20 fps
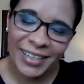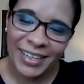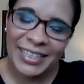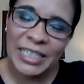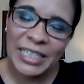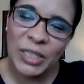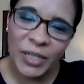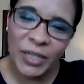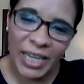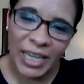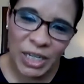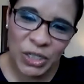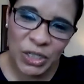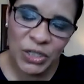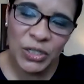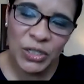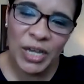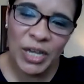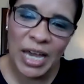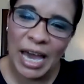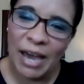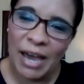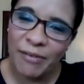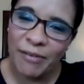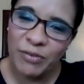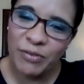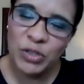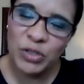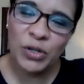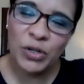In this occasion, you
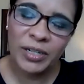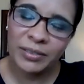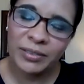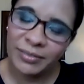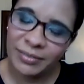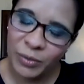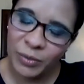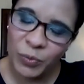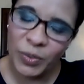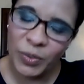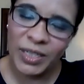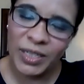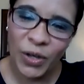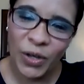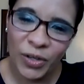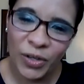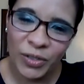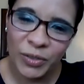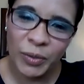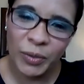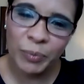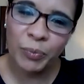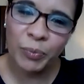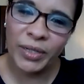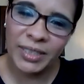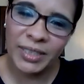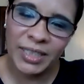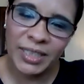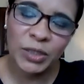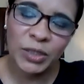have your 100
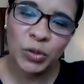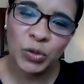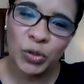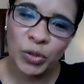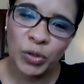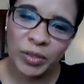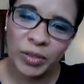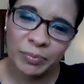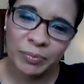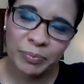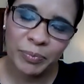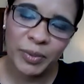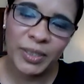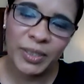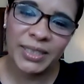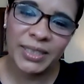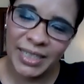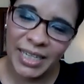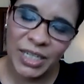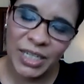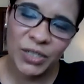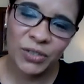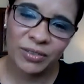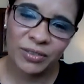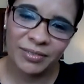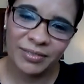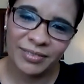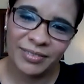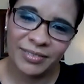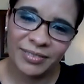points in your
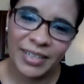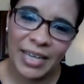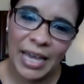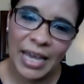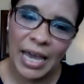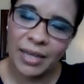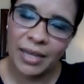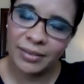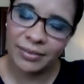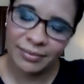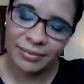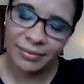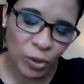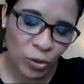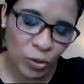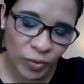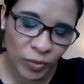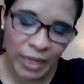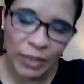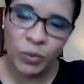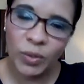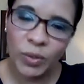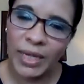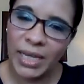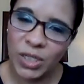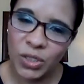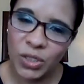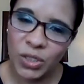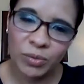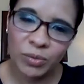presentation and
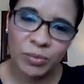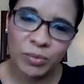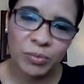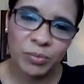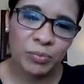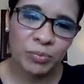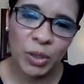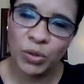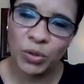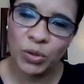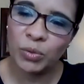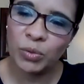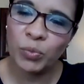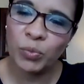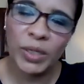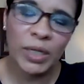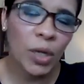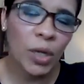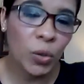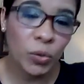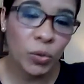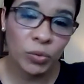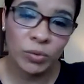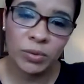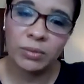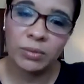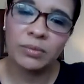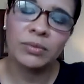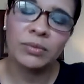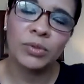congratulations because we know
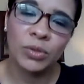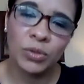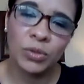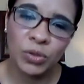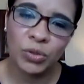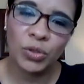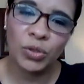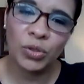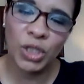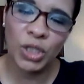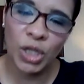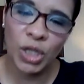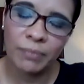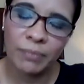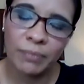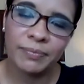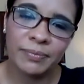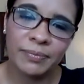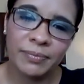your job.